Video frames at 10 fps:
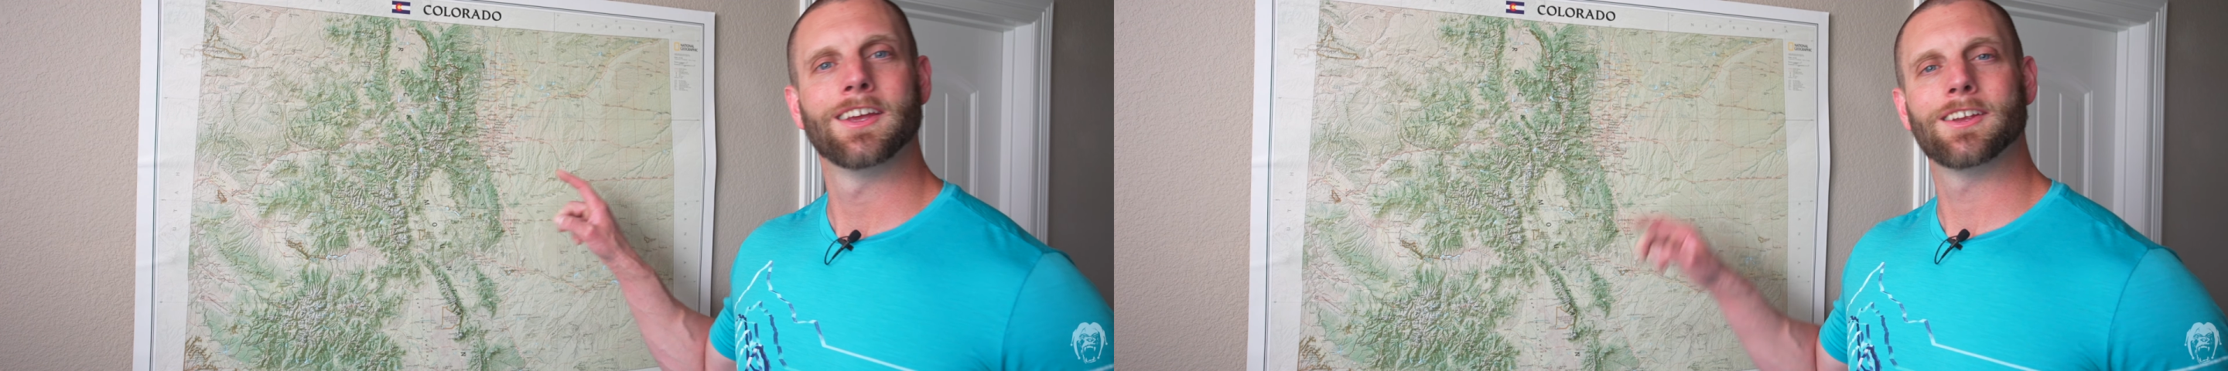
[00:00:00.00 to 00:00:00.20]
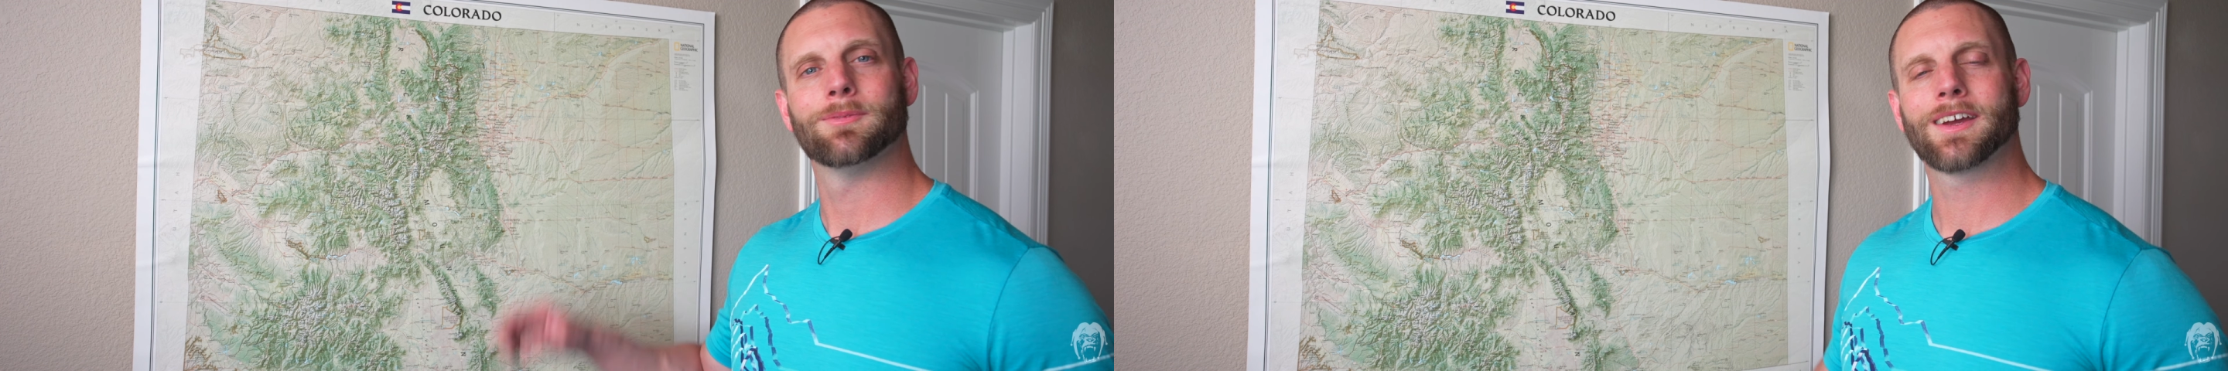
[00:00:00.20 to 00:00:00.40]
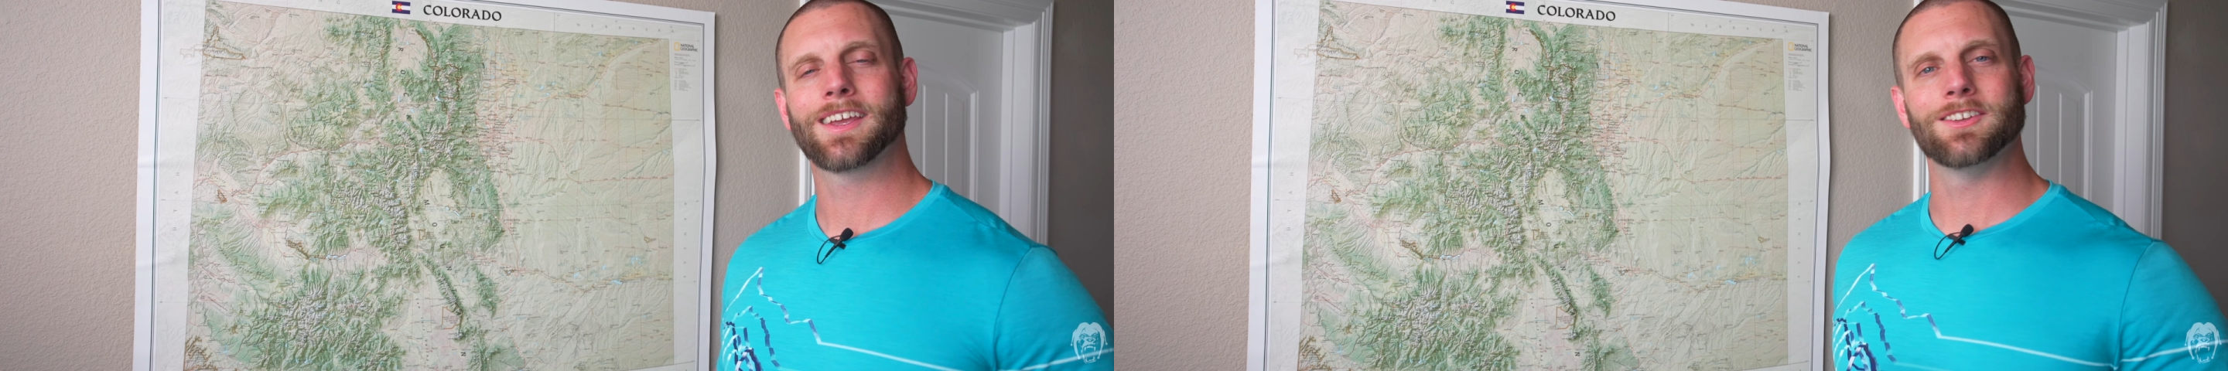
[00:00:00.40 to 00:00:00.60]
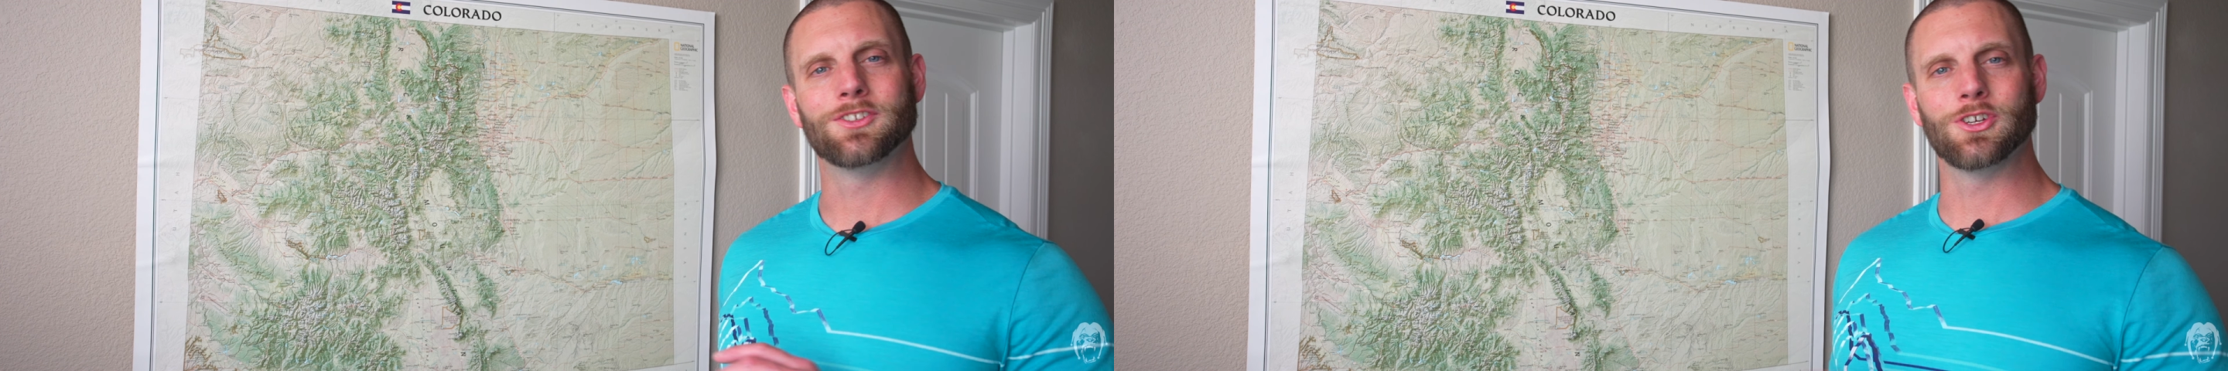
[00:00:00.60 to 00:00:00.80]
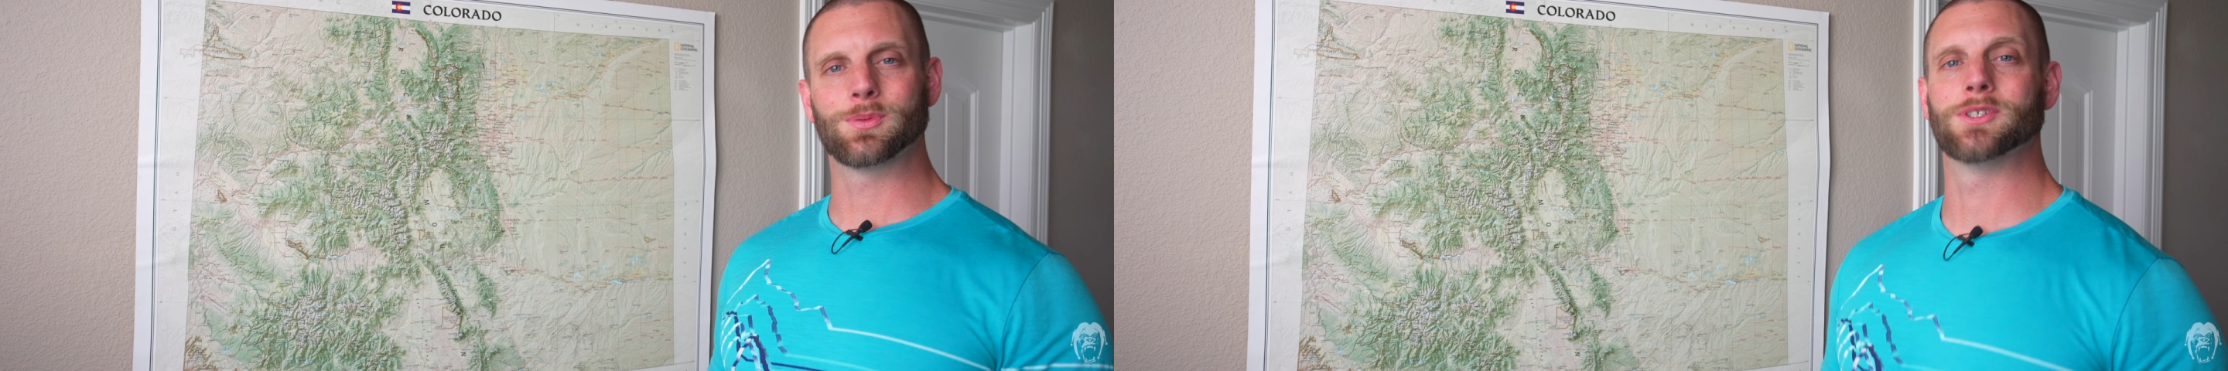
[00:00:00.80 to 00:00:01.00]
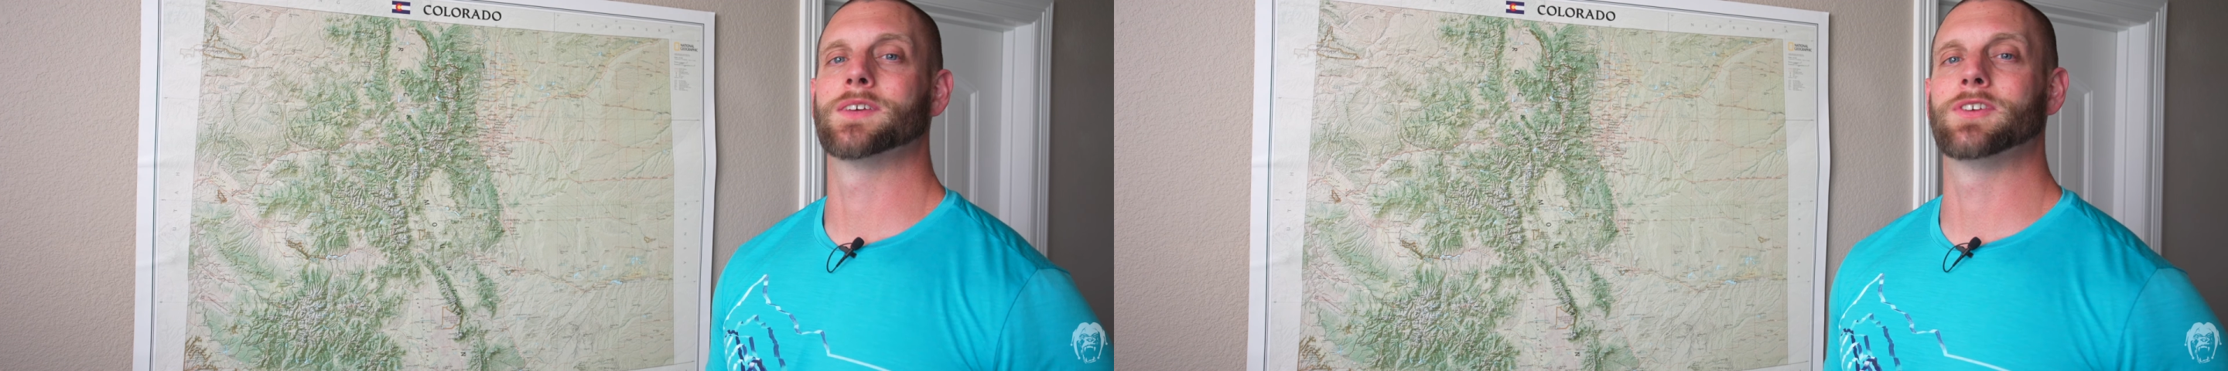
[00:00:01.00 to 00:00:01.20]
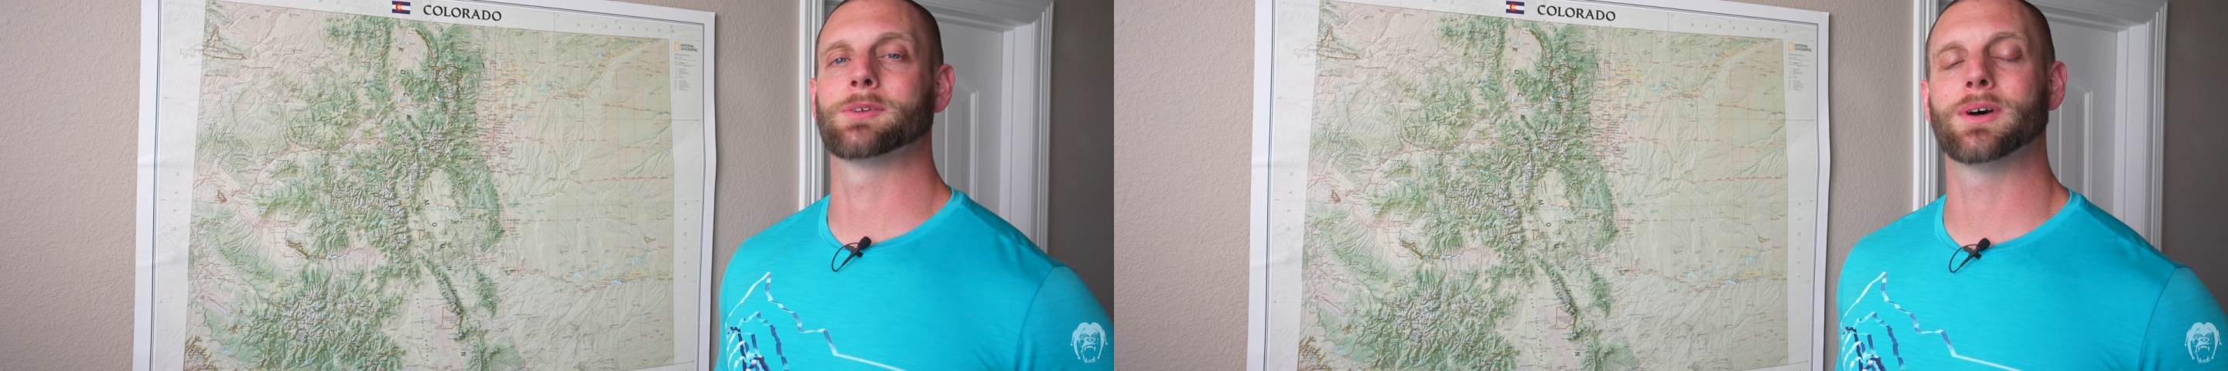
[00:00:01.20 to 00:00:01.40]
I'm not getting too specific,